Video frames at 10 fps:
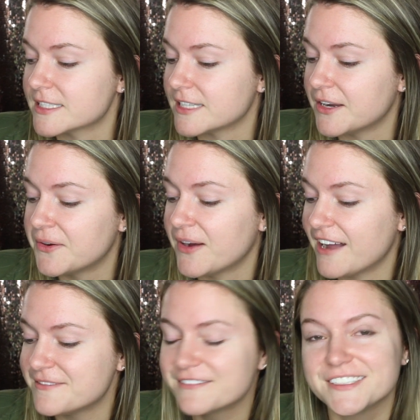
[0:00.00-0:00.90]
So
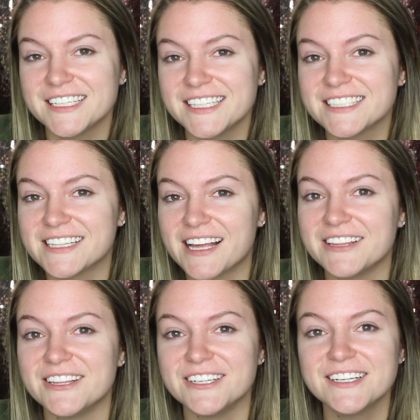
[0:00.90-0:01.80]
I've been really into
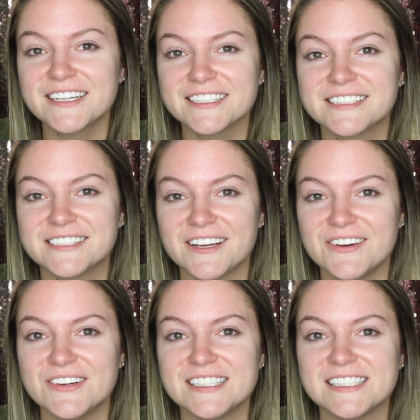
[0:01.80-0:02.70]
that look,
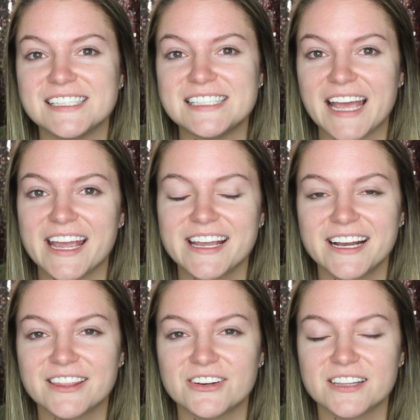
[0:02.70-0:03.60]
so today
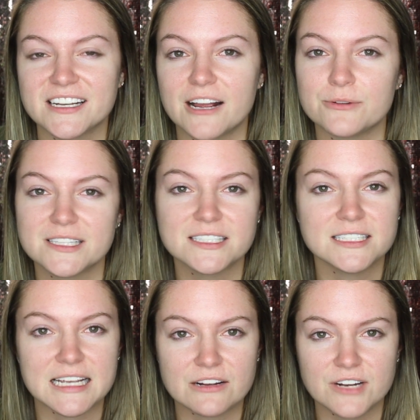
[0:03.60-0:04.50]
I thought that I would
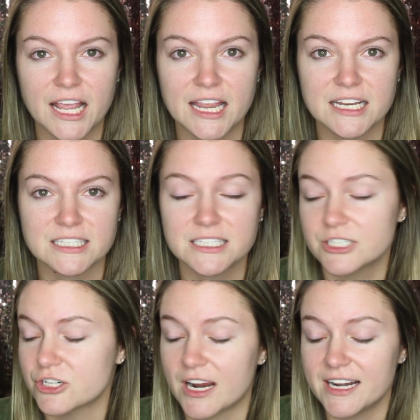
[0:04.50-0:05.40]
sit down and
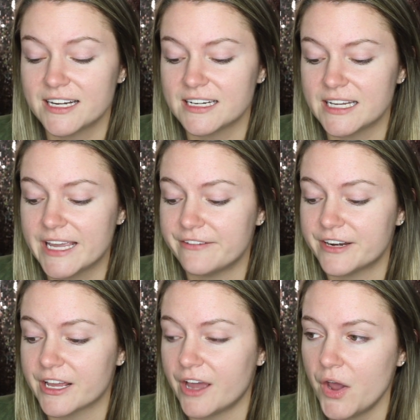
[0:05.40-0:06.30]
try and give
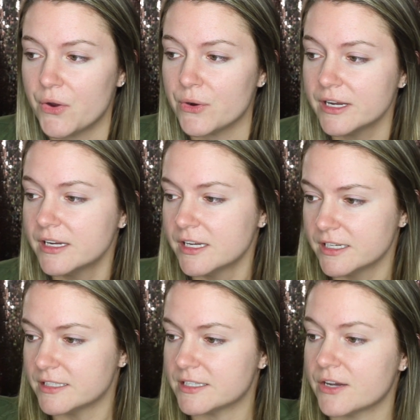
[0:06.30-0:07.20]
it a go.
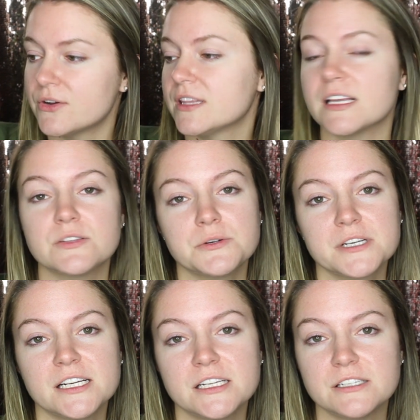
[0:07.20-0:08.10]
So that's what we're
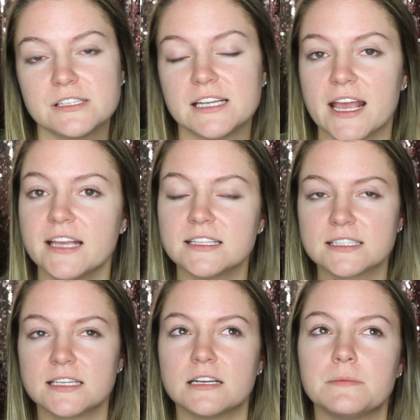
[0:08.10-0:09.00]
going to do today.
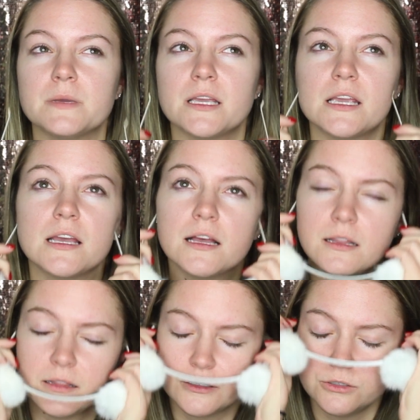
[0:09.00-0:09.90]
It's going to be a
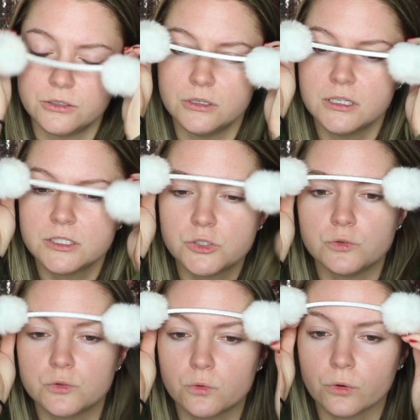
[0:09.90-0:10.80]
little
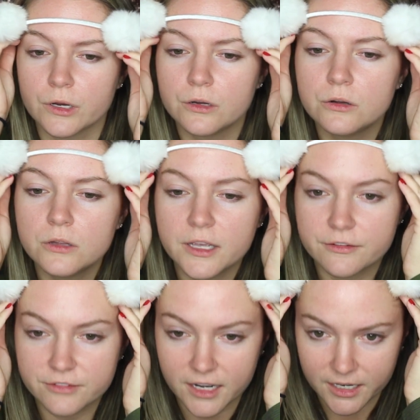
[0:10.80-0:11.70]
tutorial
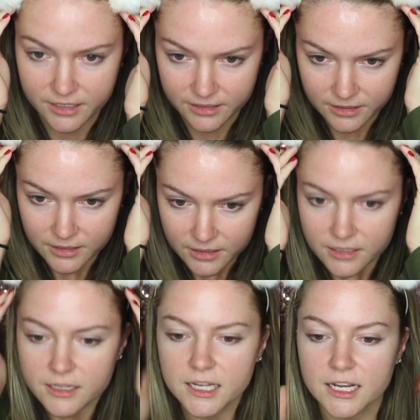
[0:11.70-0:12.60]
if I
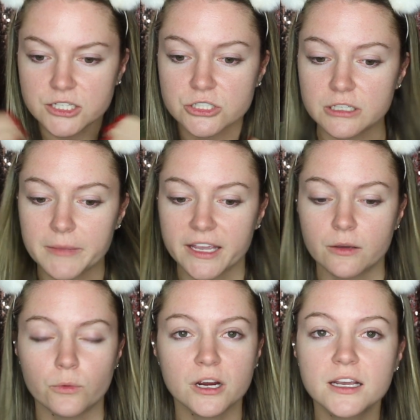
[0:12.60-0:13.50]
can actually make
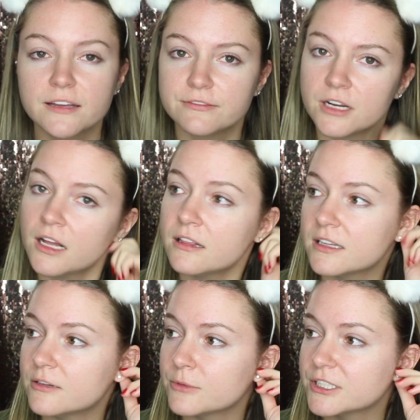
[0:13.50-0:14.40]
it work. If not,
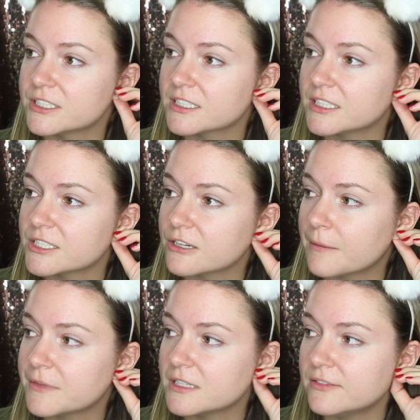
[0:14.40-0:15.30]
then we're just going to
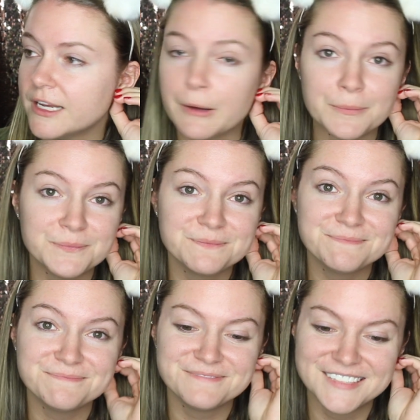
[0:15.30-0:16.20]
scrap this video.
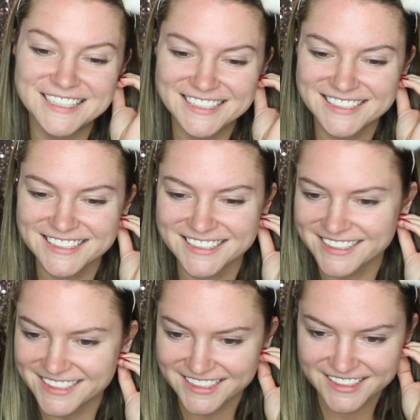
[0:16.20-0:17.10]
Oh,
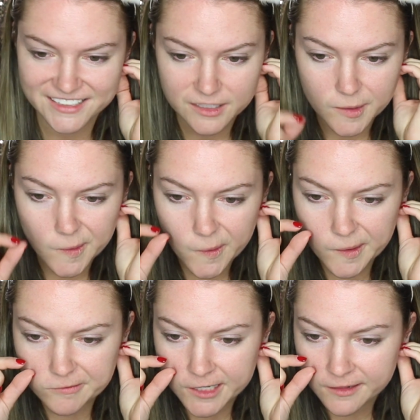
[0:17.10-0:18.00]
I
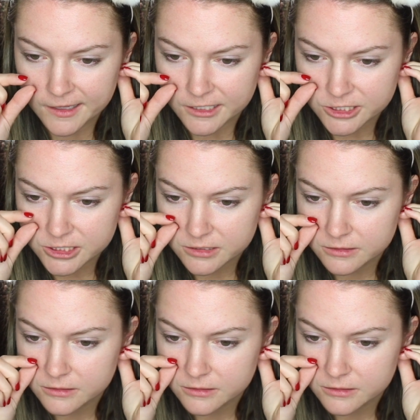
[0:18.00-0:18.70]
have an eyelash.